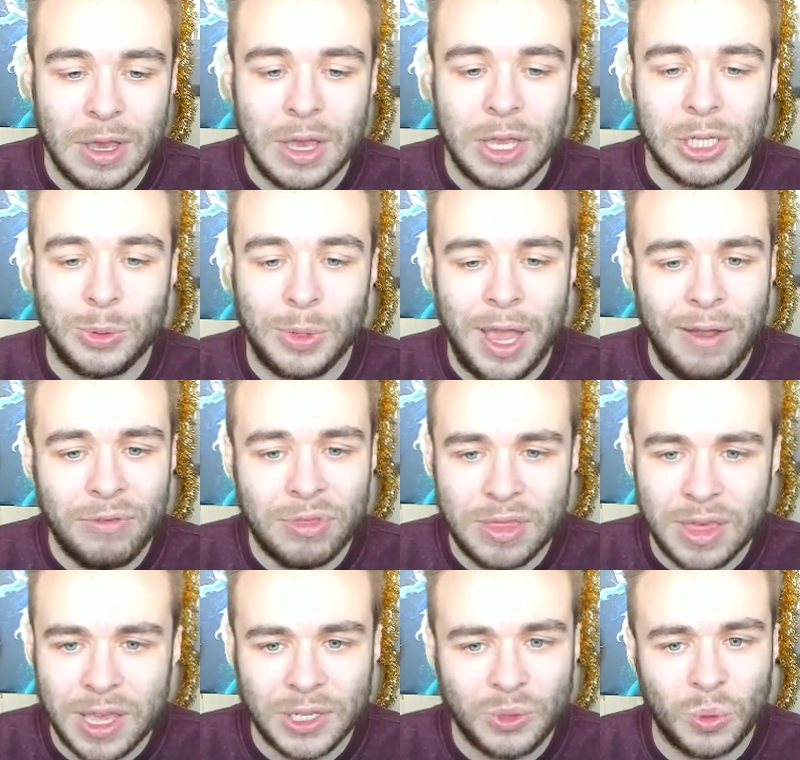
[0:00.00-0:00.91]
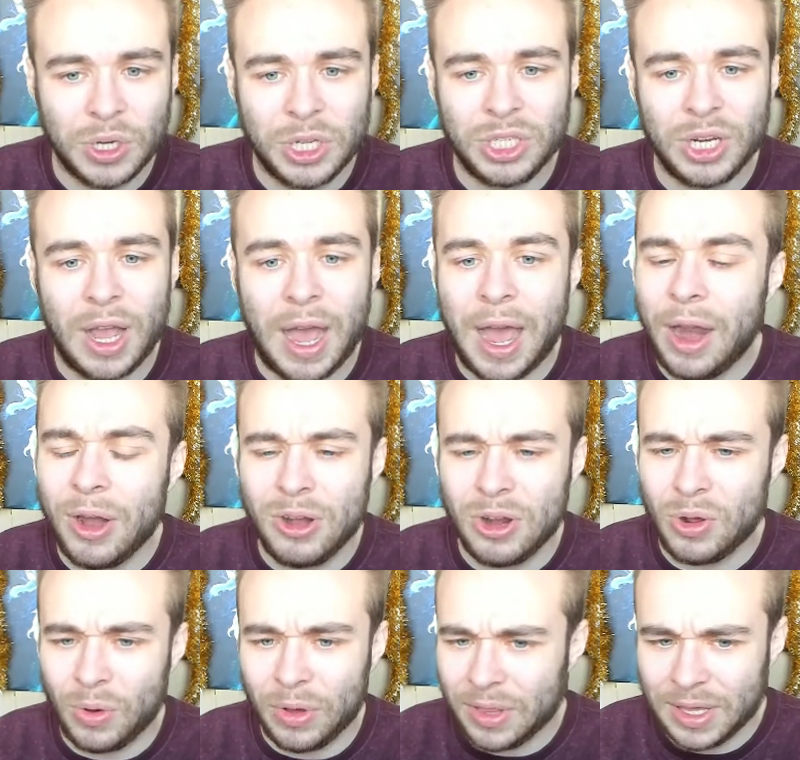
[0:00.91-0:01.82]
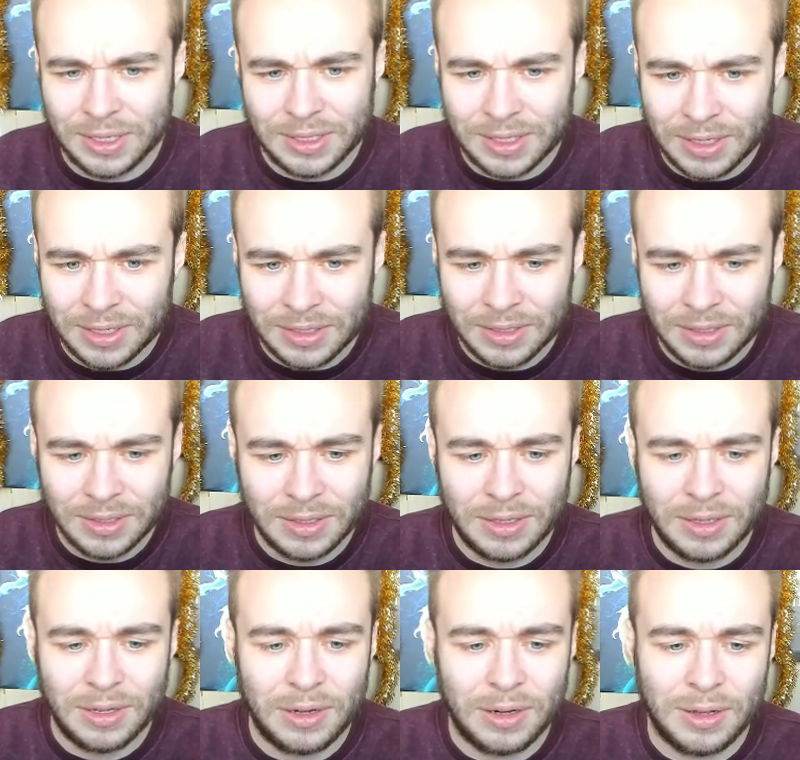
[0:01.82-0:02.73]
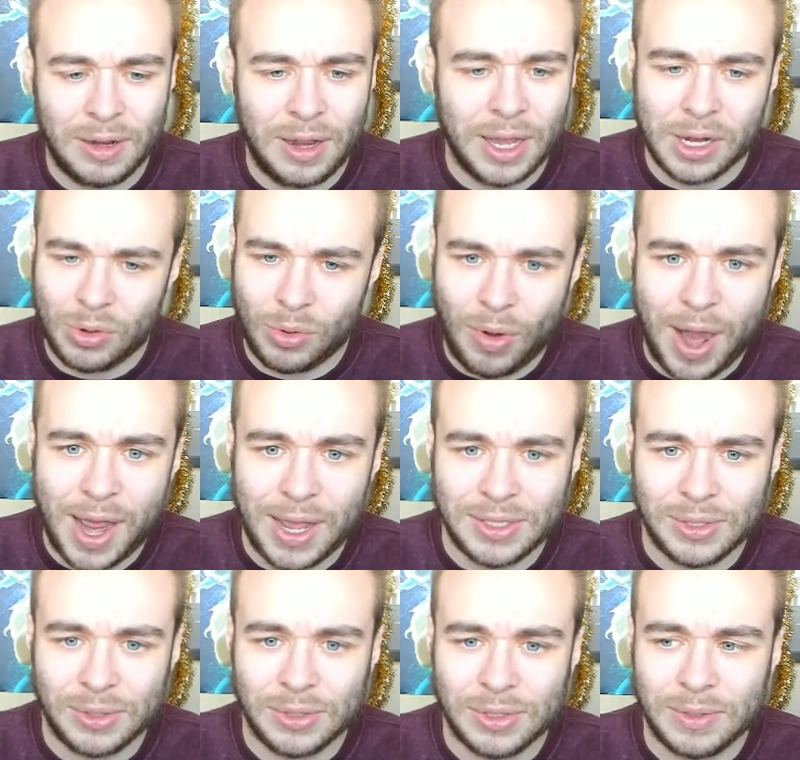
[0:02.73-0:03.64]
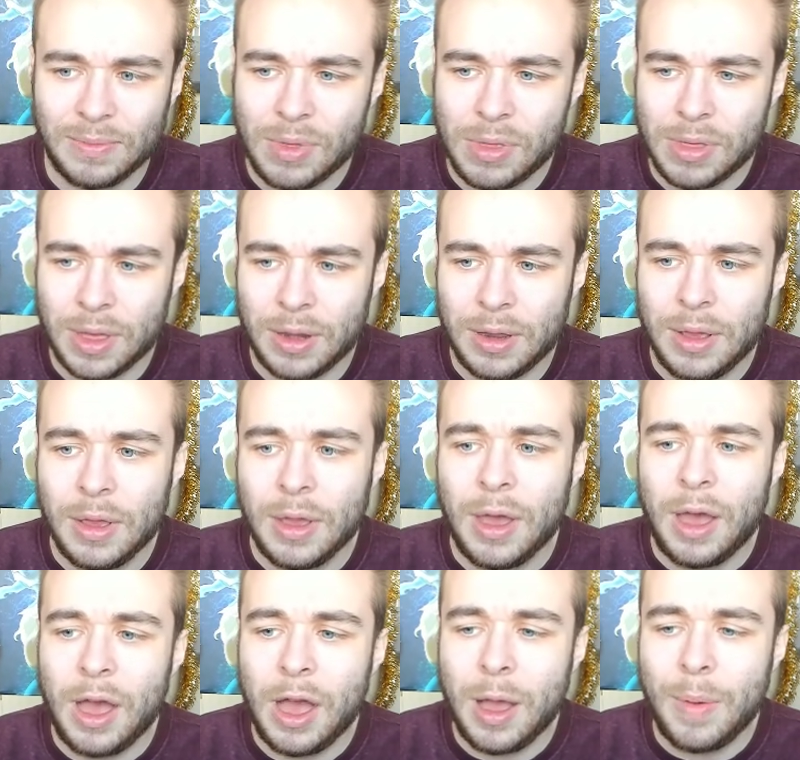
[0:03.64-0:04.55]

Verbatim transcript: So we have this, which I don't know what this is. Looking like grass or something. Uh,